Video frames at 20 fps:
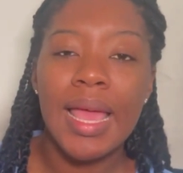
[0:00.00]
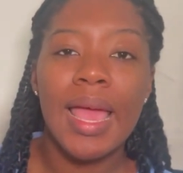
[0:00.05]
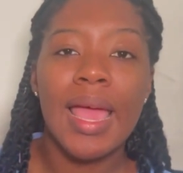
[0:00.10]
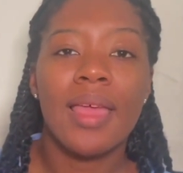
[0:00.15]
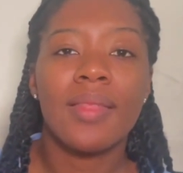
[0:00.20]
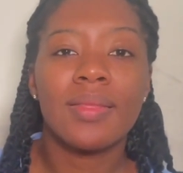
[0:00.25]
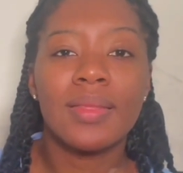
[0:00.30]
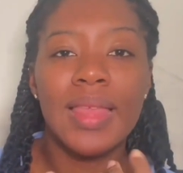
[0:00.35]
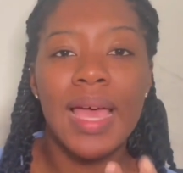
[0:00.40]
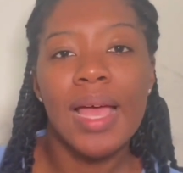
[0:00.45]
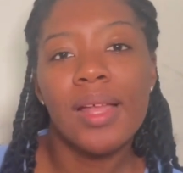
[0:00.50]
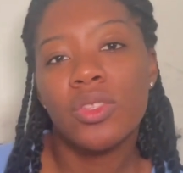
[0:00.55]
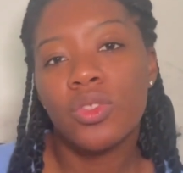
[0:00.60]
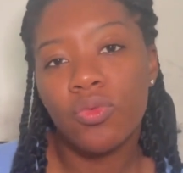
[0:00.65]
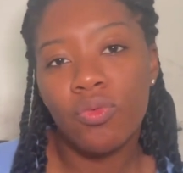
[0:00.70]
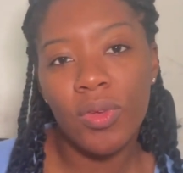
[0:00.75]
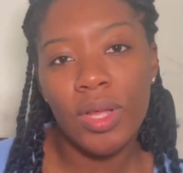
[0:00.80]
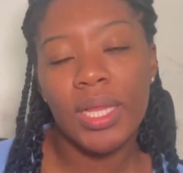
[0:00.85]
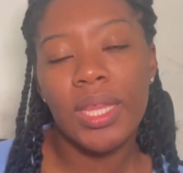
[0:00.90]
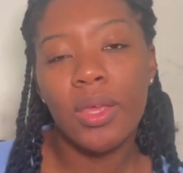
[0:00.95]
And that's
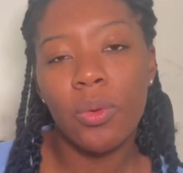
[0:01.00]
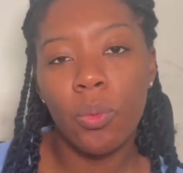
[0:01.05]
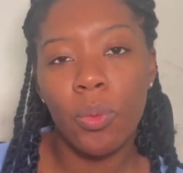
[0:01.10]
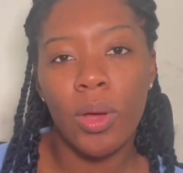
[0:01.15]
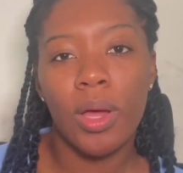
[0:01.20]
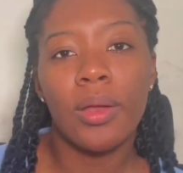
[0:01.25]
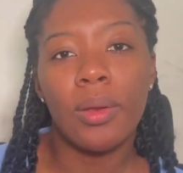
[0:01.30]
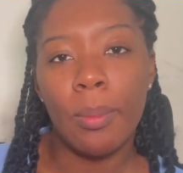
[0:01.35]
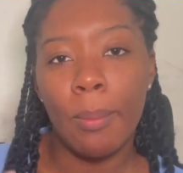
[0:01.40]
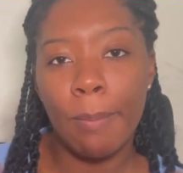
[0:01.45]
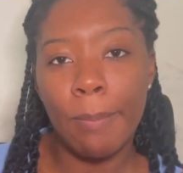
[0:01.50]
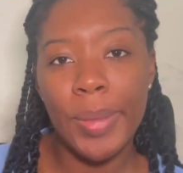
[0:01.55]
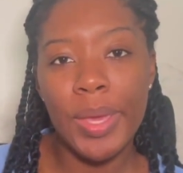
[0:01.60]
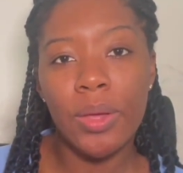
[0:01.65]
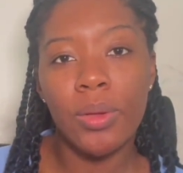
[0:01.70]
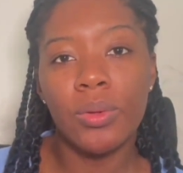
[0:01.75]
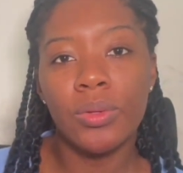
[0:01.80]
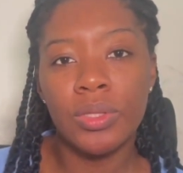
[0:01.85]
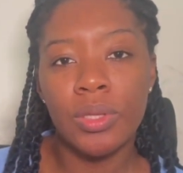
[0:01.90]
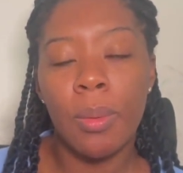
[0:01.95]
really what
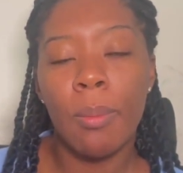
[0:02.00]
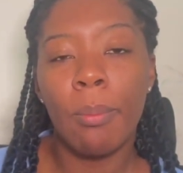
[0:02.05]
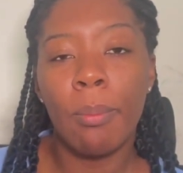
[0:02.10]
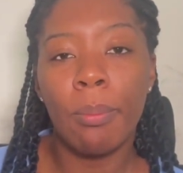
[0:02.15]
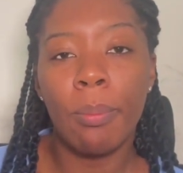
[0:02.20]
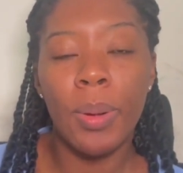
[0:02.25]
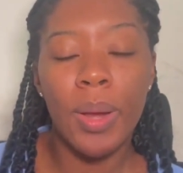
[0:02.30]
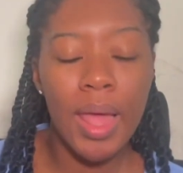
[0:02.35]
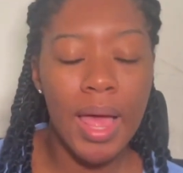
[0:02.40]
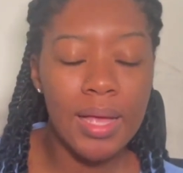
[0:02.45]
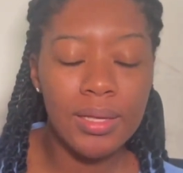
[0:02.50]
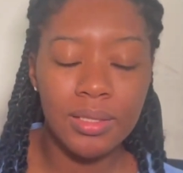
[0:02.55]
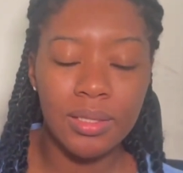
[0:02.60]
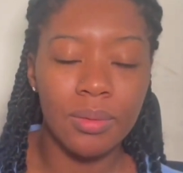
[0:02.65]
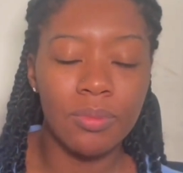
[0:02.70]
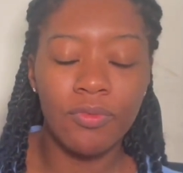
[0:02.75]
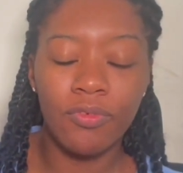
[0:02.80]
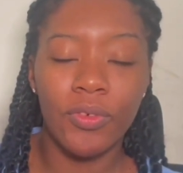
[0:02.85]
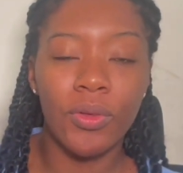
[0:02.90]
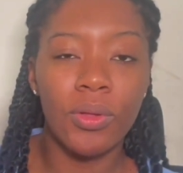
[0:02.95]
builds
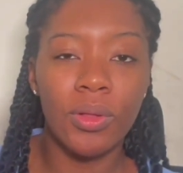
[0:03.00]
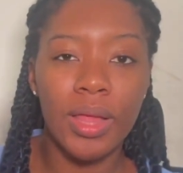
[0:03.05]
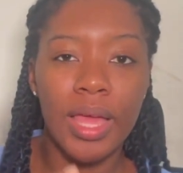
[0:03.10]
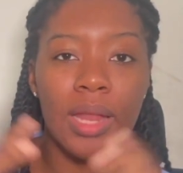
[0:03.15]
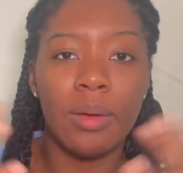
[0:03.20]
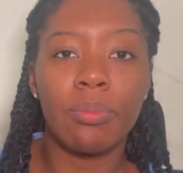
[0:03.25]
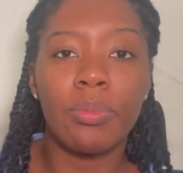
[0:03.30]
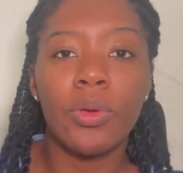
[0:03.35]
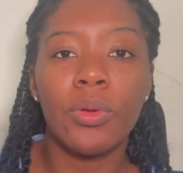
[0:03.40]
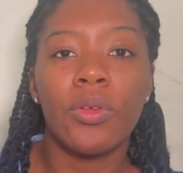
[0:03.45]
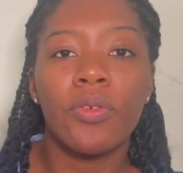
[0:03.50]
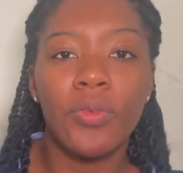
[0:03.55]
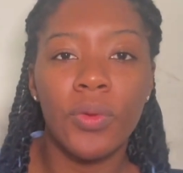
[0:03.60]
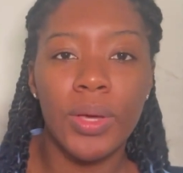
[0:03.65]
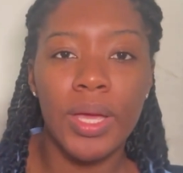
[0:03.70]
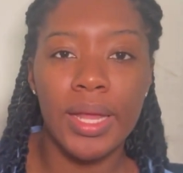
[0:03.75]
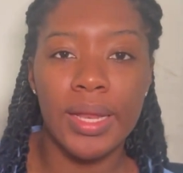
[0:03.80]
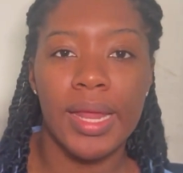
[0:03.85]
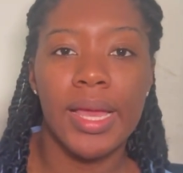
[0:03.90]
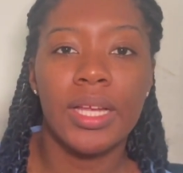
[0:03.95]
blossomful and
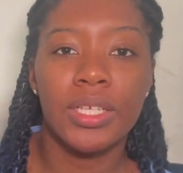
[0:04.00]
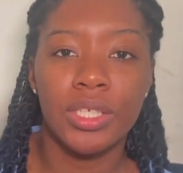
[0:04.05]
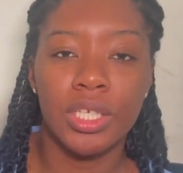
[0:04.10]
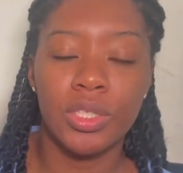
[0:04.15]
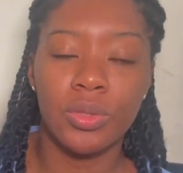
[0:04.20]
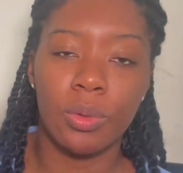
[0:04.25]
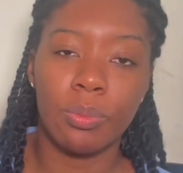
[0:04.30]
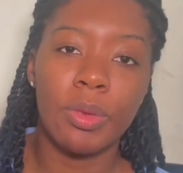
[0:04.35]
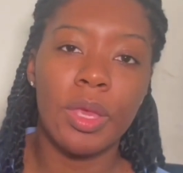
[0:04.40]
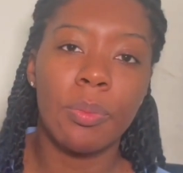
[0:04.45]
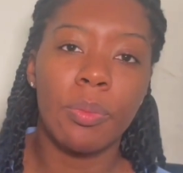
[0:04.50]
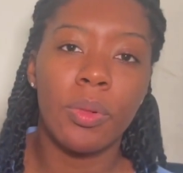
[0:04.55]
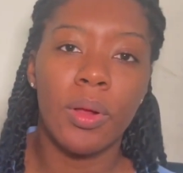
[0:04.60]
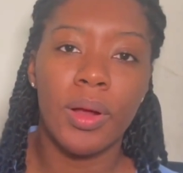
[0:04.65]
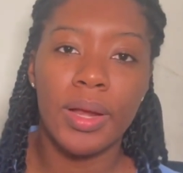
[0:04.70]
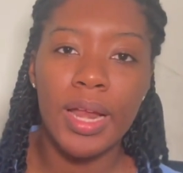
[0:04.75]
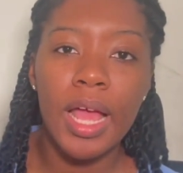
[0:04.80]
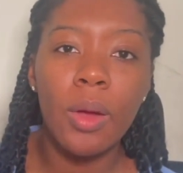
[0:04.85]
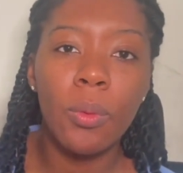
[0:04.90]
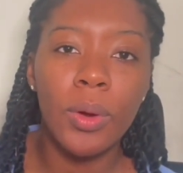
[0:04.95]
beautiful connections when people
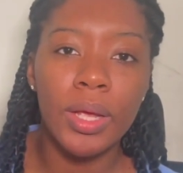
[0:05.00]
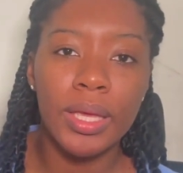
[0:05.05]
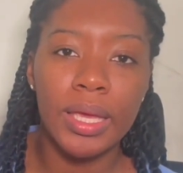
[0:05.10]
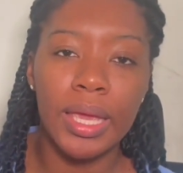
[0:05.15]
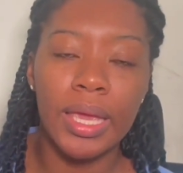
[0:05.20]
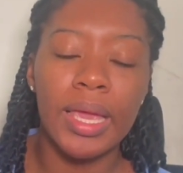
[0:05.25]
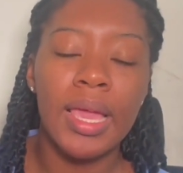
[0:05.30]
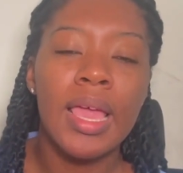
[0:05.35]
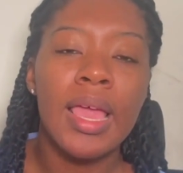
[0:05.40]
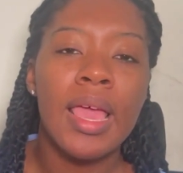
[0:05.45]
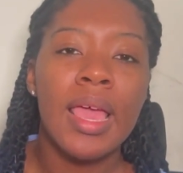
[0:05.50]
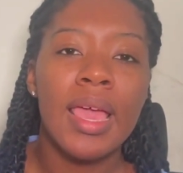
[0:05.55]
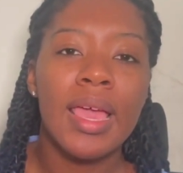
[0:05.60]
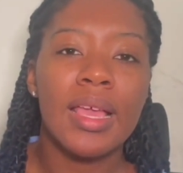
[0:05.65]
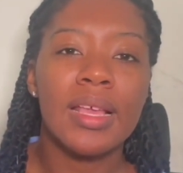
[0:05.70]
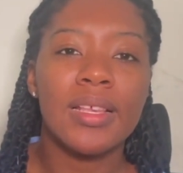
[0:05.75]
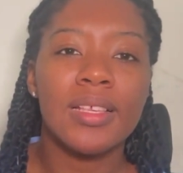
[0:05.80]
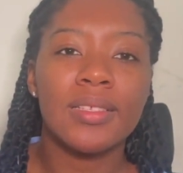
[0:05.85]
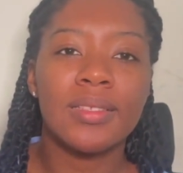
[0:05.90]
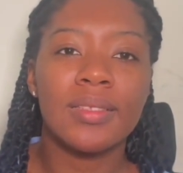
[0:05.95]
are networking,
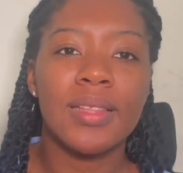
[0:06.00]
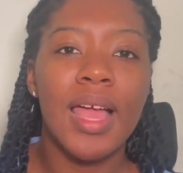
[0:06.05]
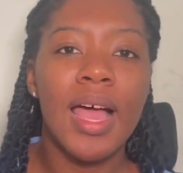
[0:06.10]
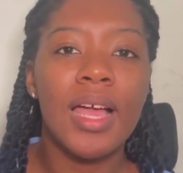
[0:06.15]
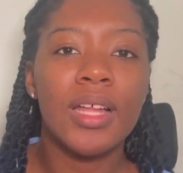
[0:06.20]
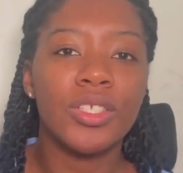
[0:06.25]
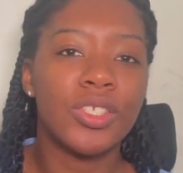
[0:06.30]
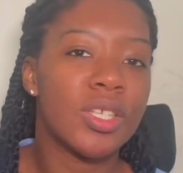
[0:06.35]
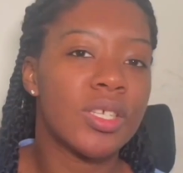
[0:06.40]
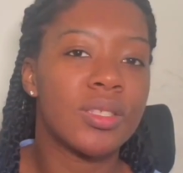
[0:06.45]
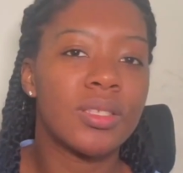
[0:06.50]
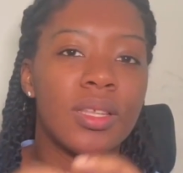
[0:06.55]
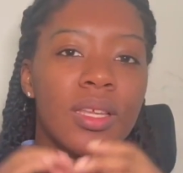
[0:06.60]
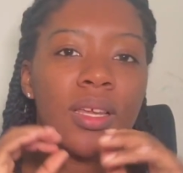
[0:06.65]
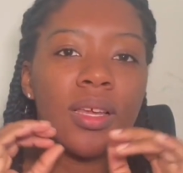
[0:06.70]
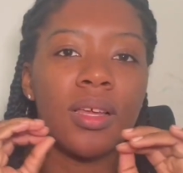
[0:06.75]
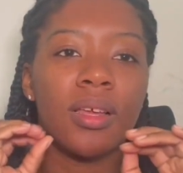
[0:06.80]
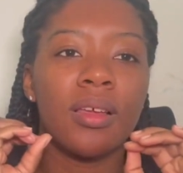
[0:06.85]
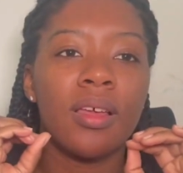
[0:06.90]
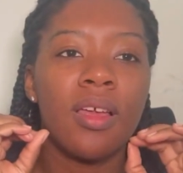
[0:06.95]
is not just
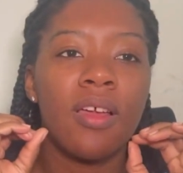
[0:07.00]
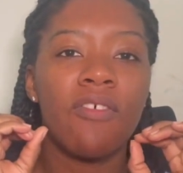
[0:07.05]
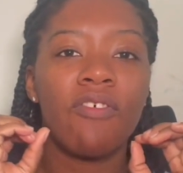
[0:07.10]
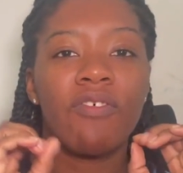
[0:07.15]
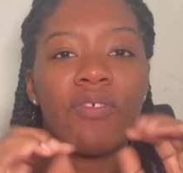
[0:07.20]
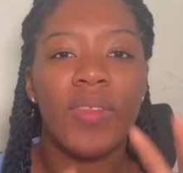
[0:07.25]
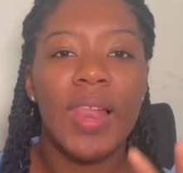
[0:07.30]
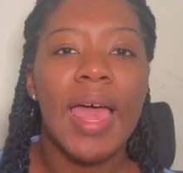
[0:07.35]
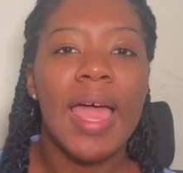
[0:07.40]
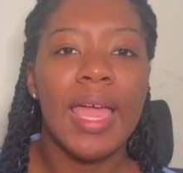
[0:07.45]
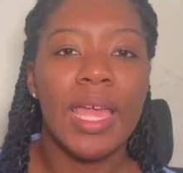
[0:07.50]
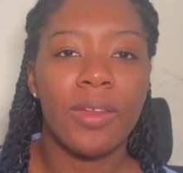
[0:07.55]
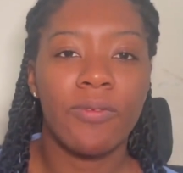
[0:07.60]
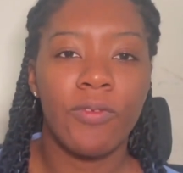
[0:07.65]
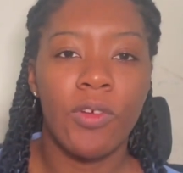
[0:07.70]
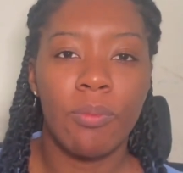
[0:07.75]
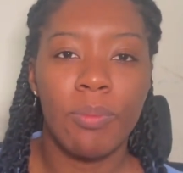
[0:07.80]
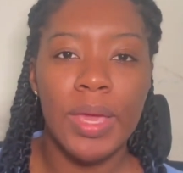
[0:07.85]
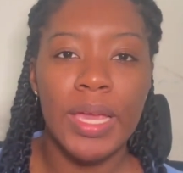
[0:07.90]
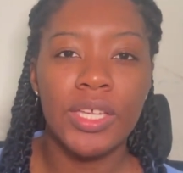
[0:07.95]
the flat
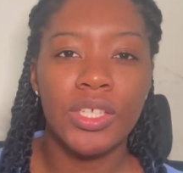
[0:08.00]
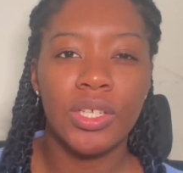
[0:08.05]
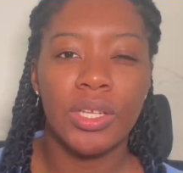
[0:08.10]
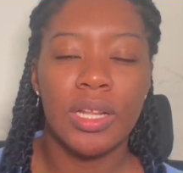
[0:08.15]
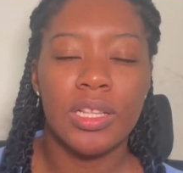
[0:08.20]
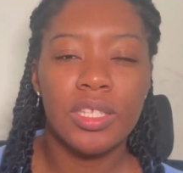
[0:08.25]
information.